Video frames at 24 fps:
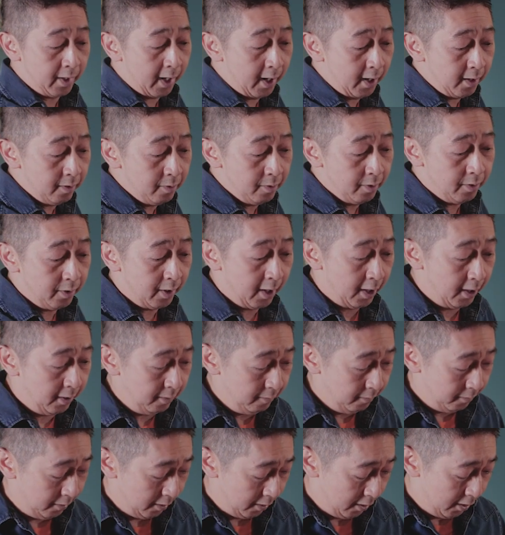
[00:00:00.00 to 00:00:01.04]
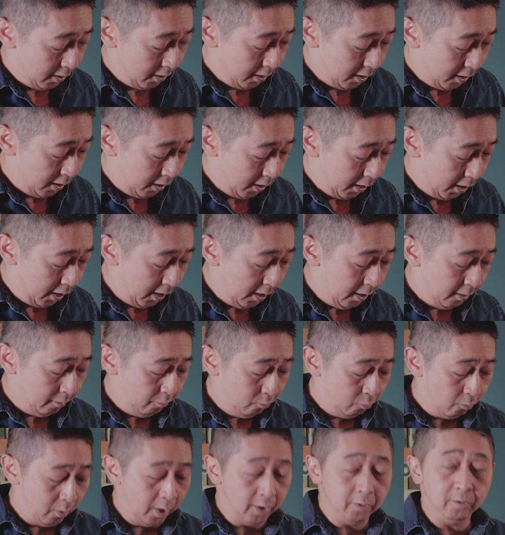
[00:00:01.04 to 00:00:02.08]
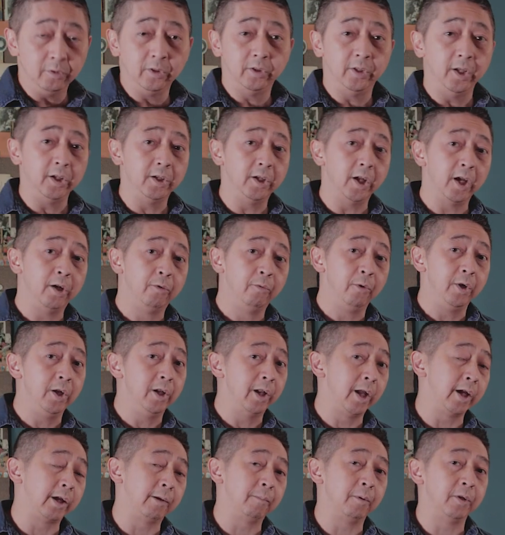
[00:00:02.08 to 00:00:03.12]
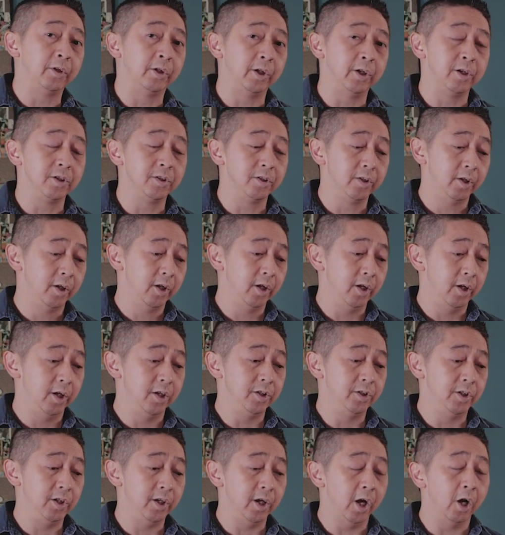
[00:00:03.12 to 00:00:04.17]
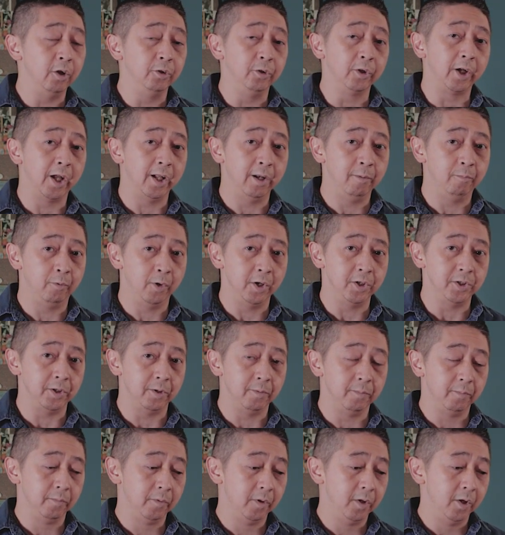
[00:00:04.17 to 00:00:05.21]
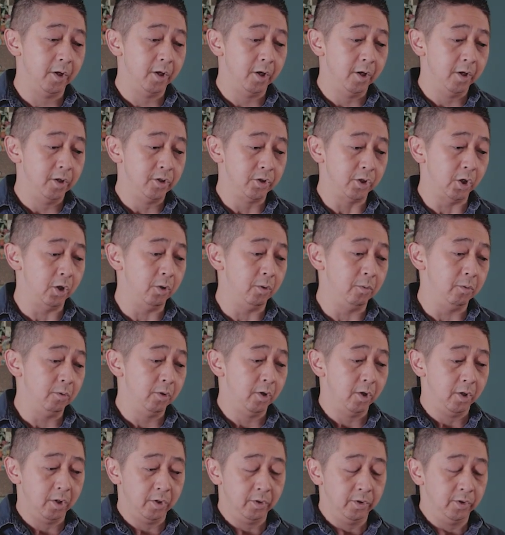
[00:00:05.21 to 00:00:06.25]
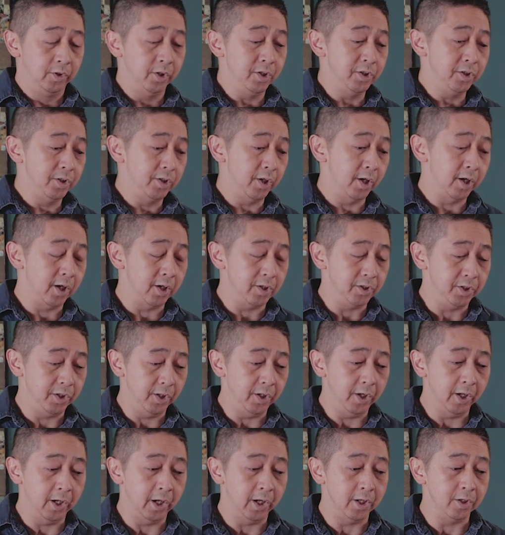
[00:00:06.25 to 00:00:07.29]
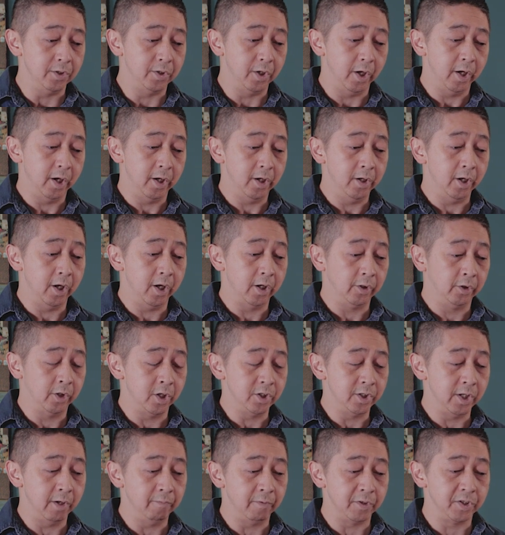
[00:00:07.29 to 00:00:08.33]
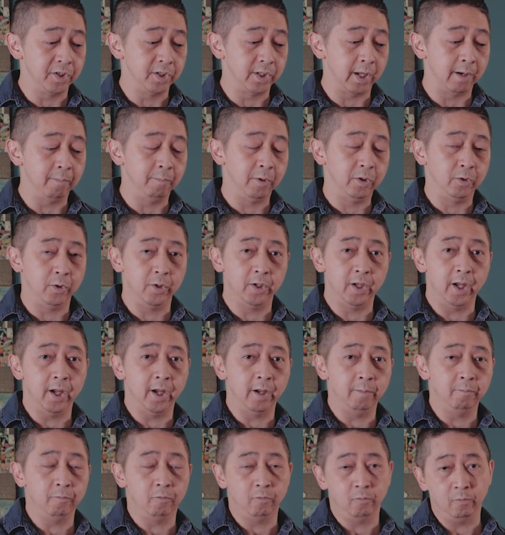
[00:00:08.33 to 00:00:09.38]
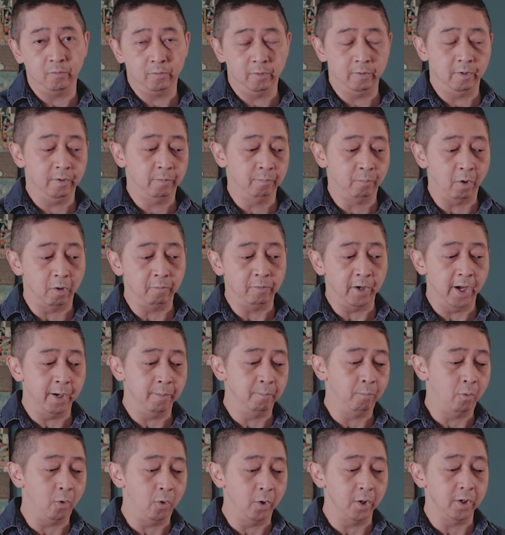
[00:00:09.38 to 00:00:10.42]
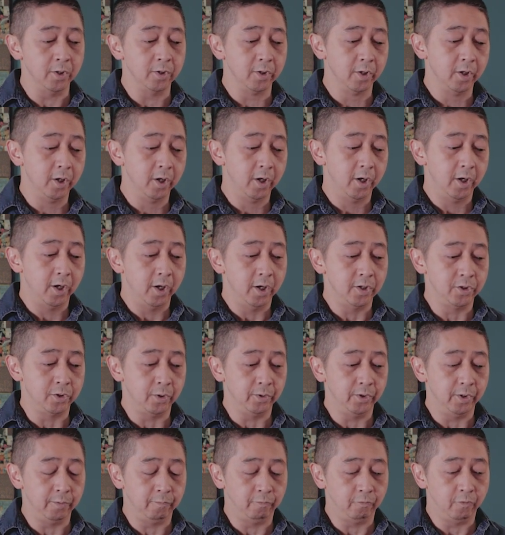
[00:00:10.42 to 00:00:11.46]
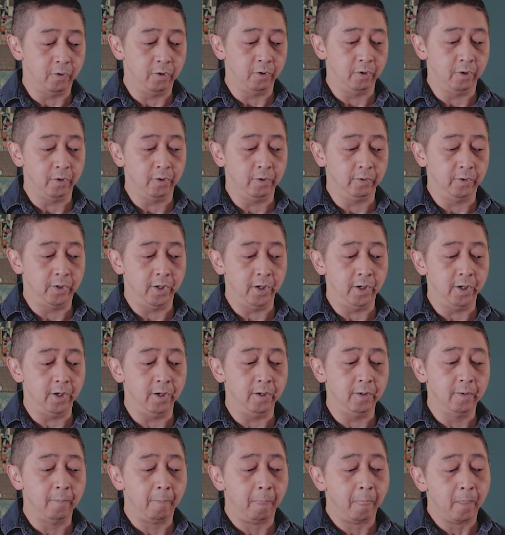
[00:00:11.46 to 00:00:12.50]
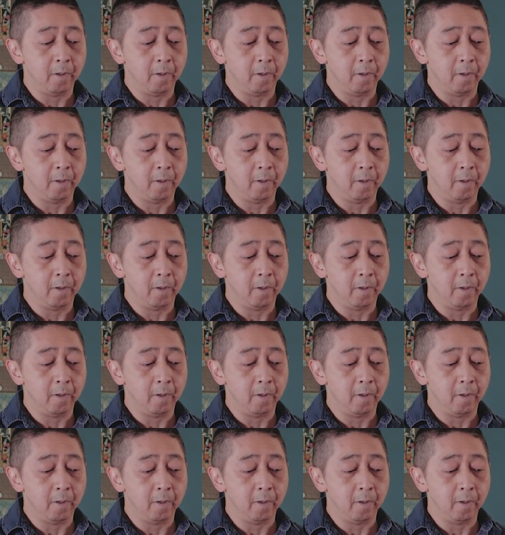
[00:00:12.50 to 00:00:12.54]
9, 9. And one thing that I really like about this is the auto calibration. So this uh, Cinelens does have a stop between the M both endpoint. So the, for the